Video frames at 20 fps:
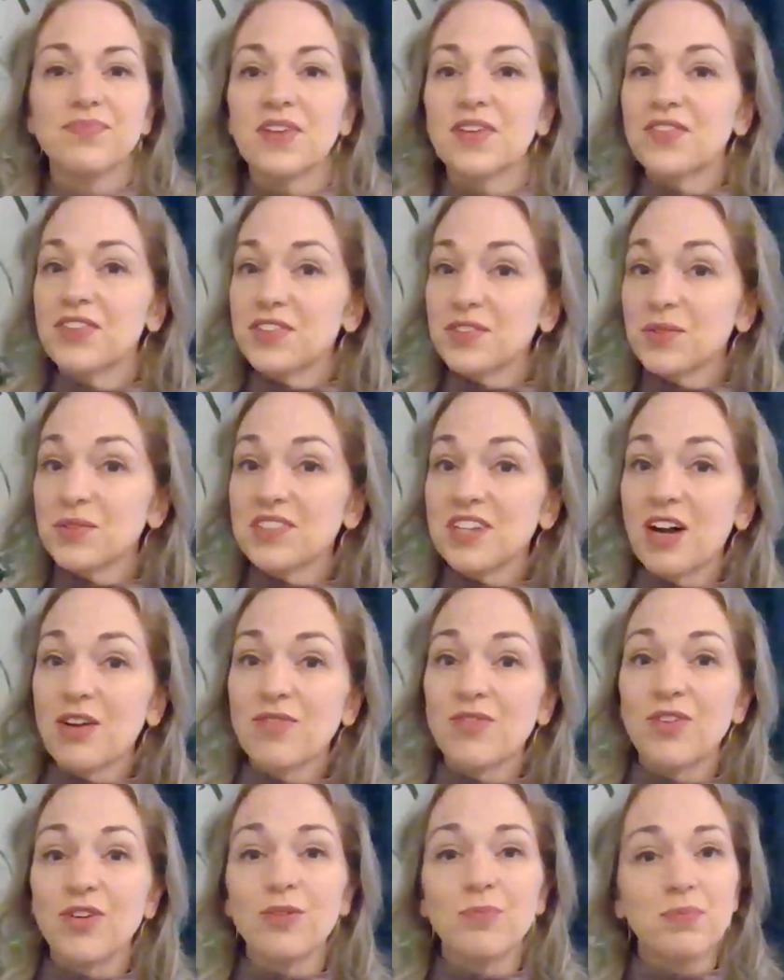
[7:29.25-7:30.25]
If this was
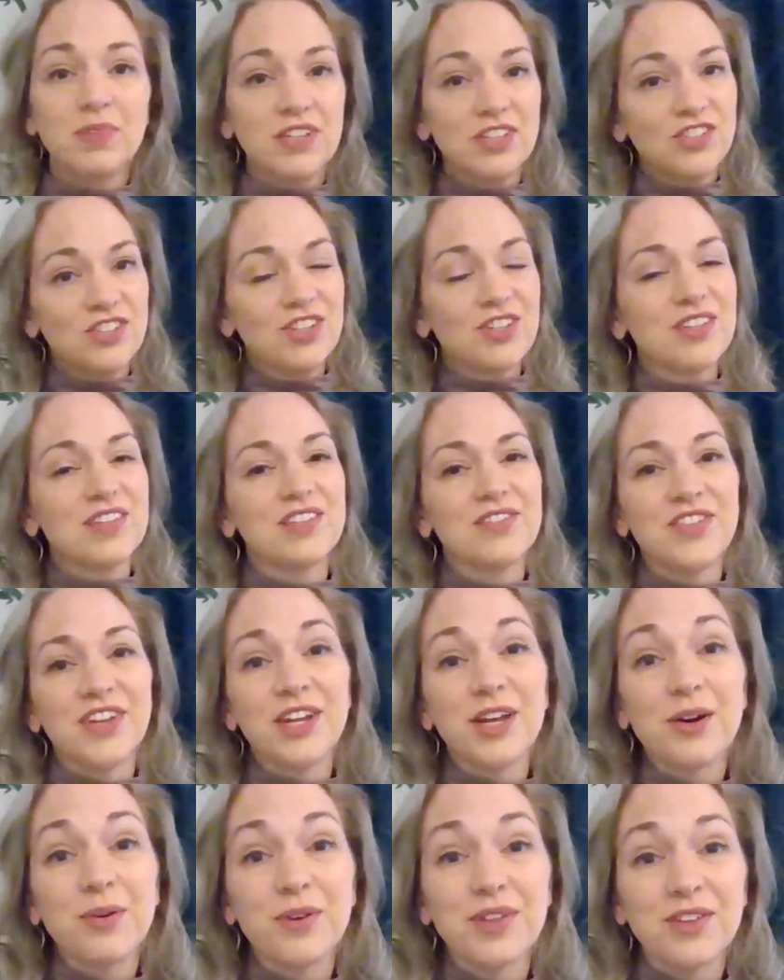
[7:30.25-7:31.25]
helpful, please share this
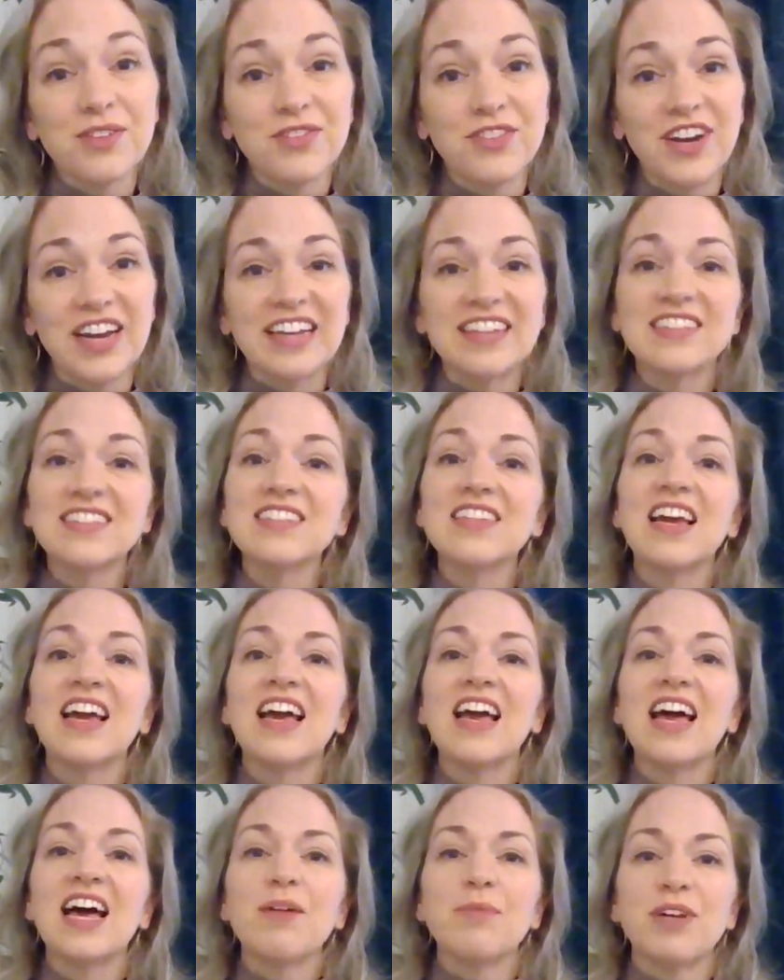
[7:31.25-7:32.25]
video with a friend
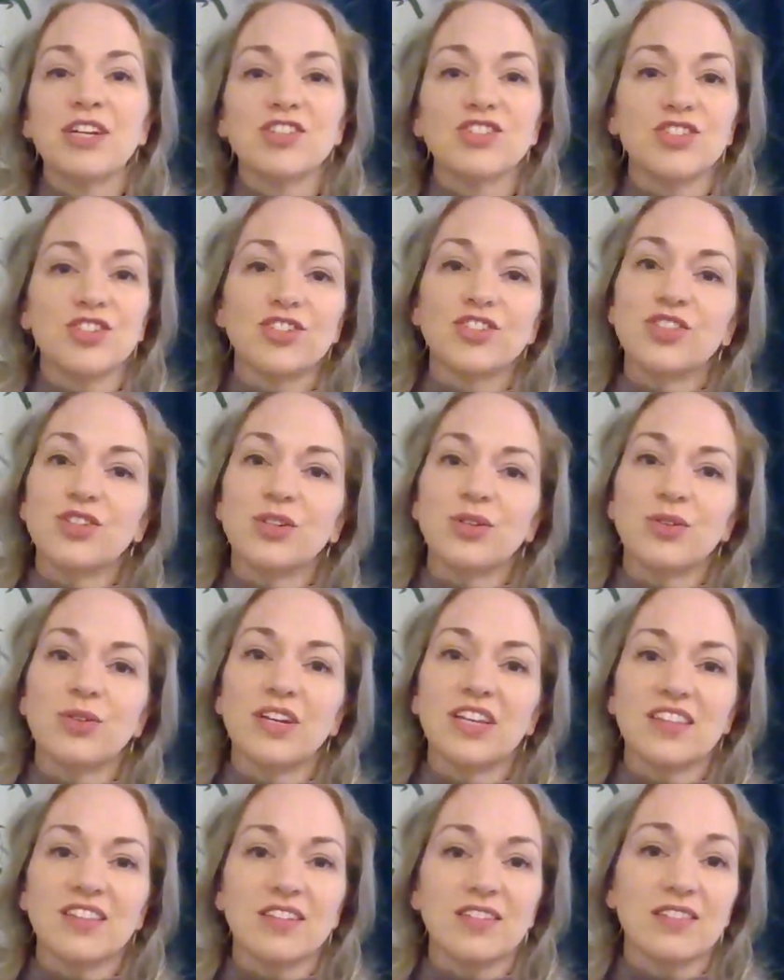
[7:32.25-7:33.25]
and make sure to
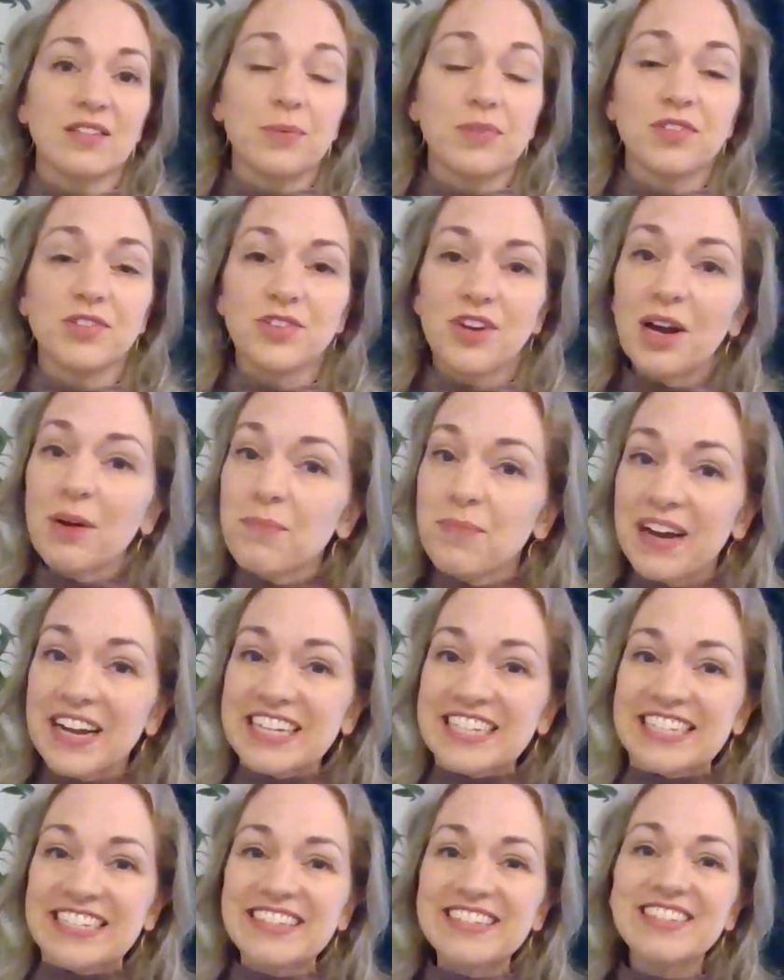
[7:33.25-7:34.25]
hit the subscribe
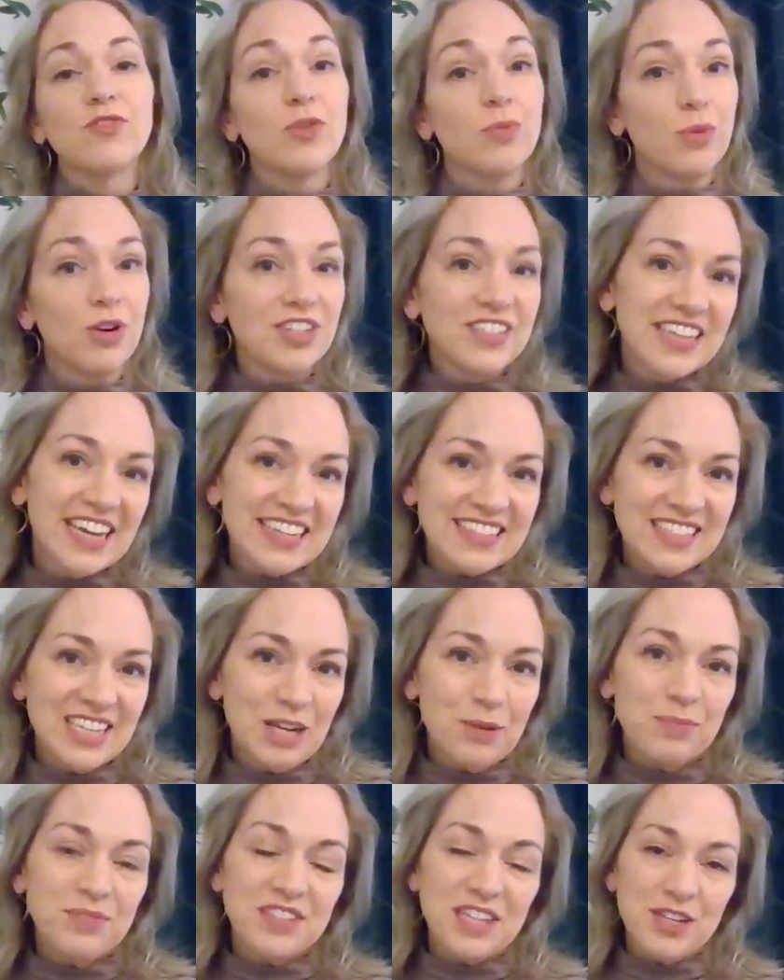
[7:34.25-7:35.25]
button for more tech
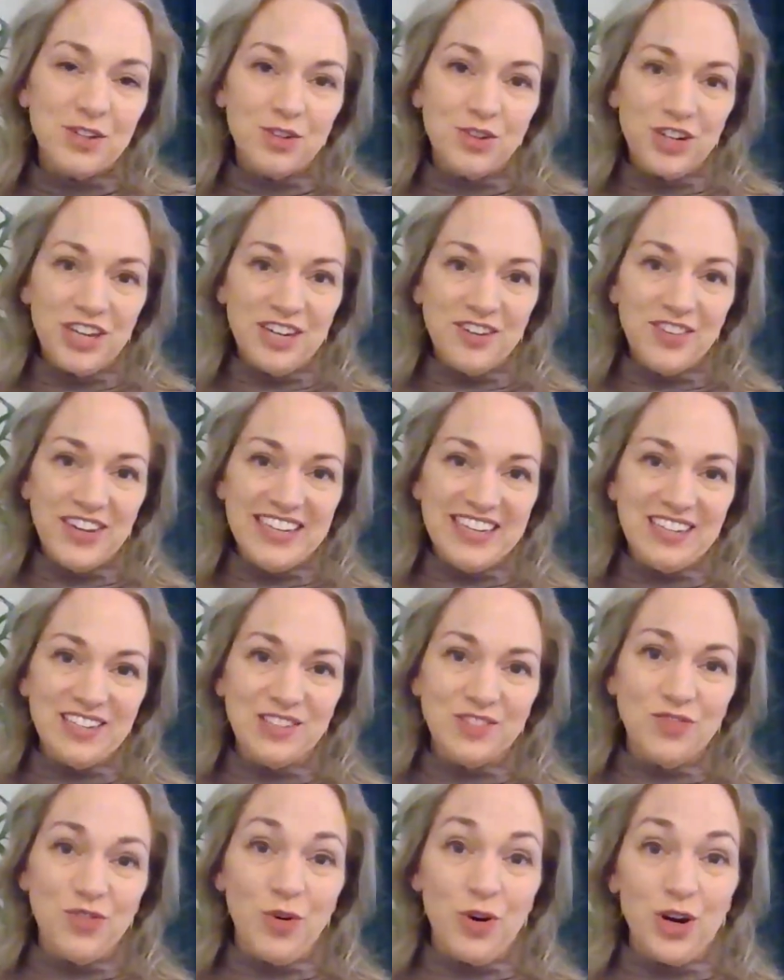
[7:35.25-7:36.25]
tips and creative
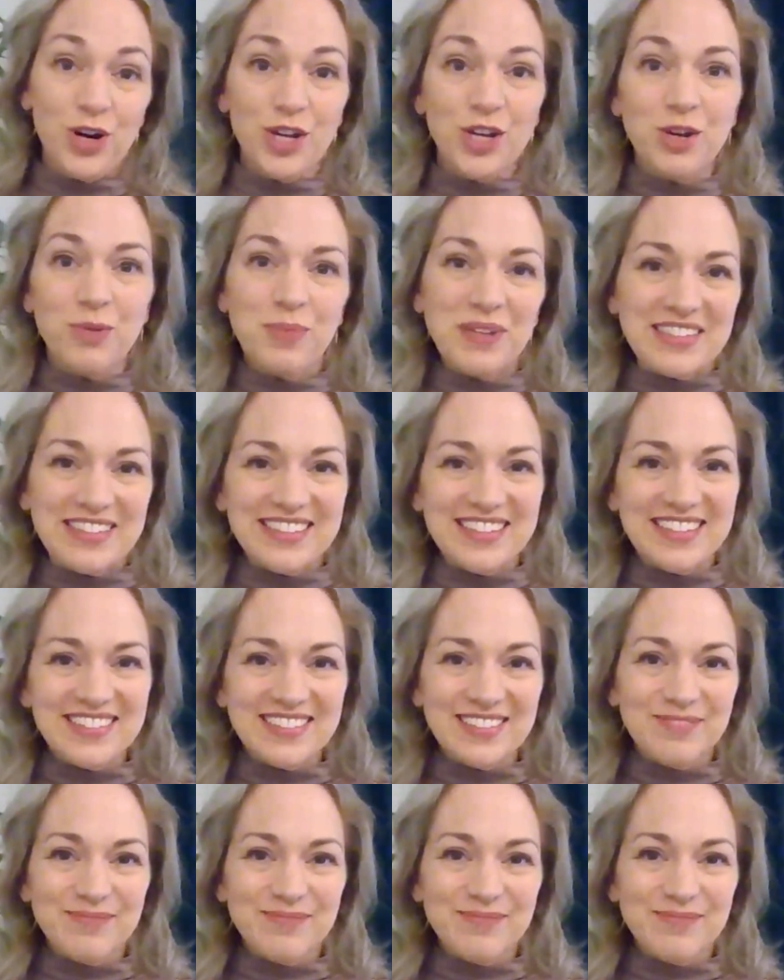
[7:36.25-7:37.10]
ideas for your business.